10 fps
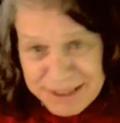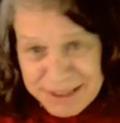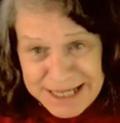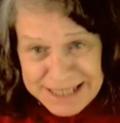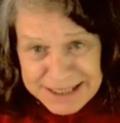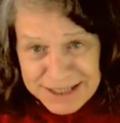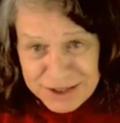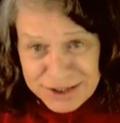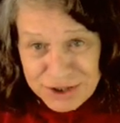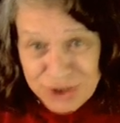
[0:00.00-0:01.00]
to take
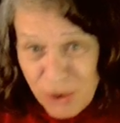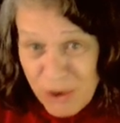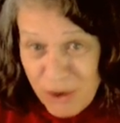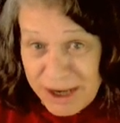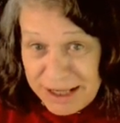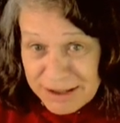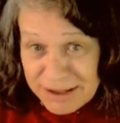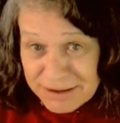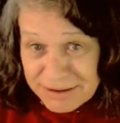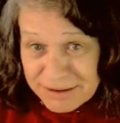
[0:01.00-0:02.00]
such joy
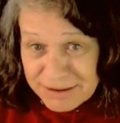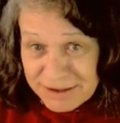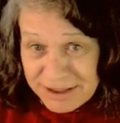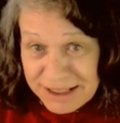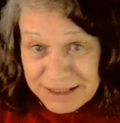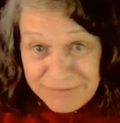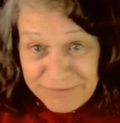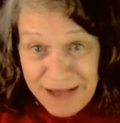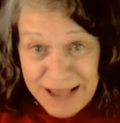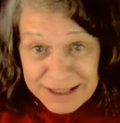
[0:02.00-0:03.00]
in the
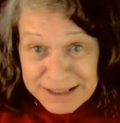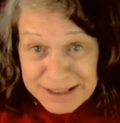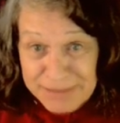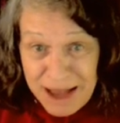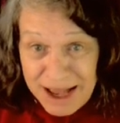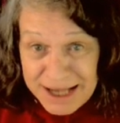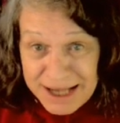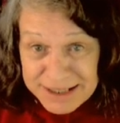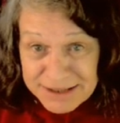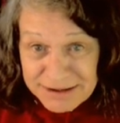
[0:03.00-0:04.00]
violent
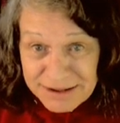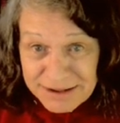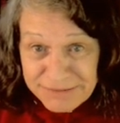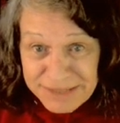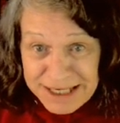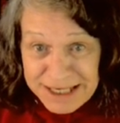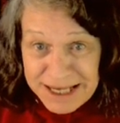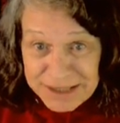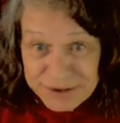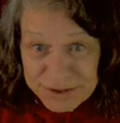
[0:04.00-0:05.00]
demise of
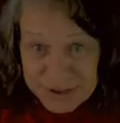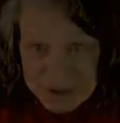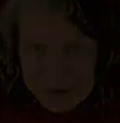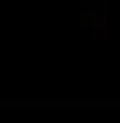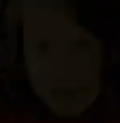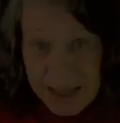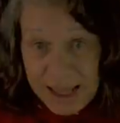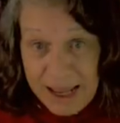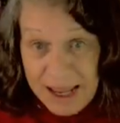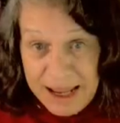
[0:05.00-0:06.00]
teenagers?
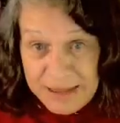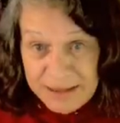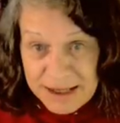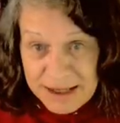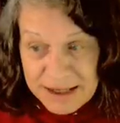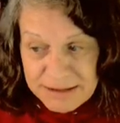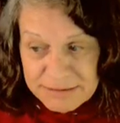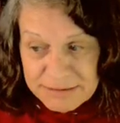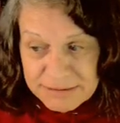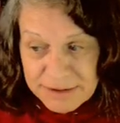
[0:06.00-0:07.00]
And then
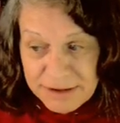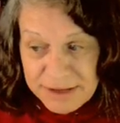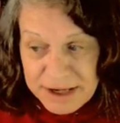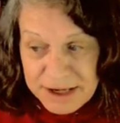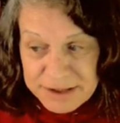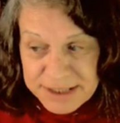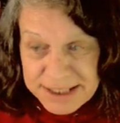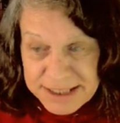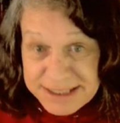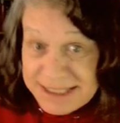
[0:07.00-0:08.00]
there's
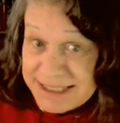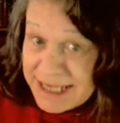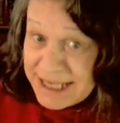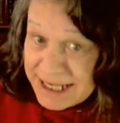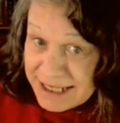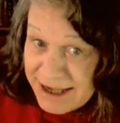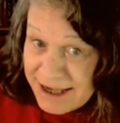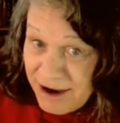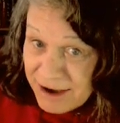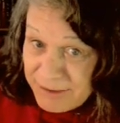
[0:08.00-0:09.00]
his exceedingly
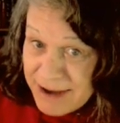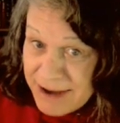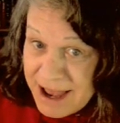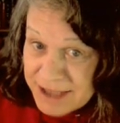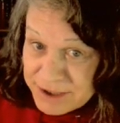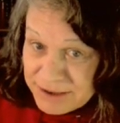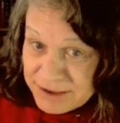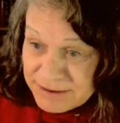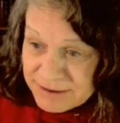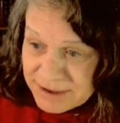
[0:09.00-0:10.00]
odd reaction
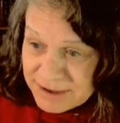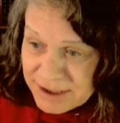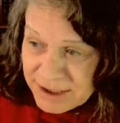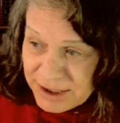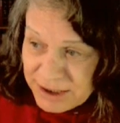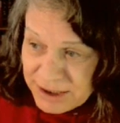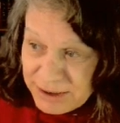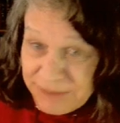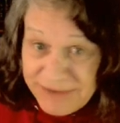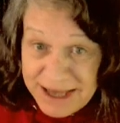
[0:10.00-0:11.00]
to
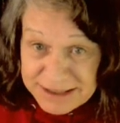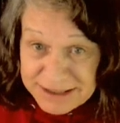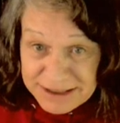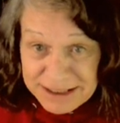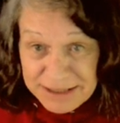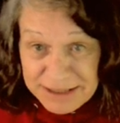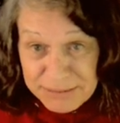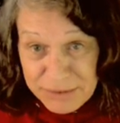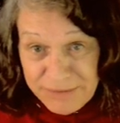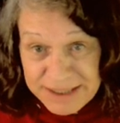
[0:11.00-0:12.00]
the fact that the
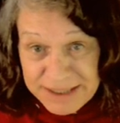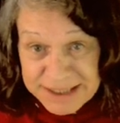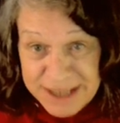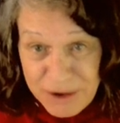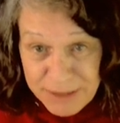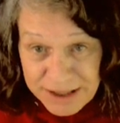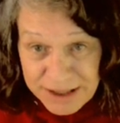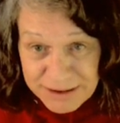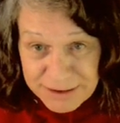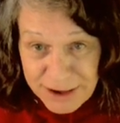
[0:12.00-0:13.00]
movie
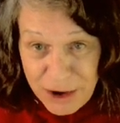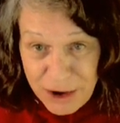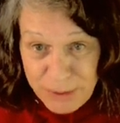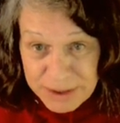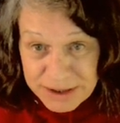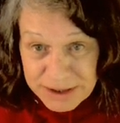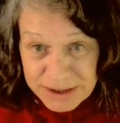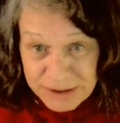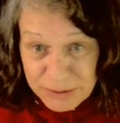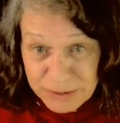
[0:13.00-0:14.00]
Selma opened
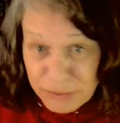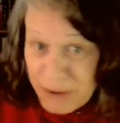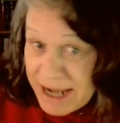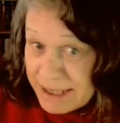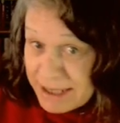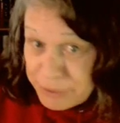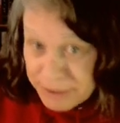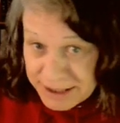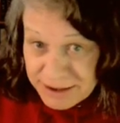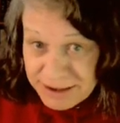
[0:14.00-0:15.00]
to great
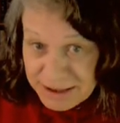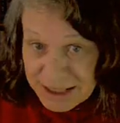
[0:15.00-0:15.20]
critical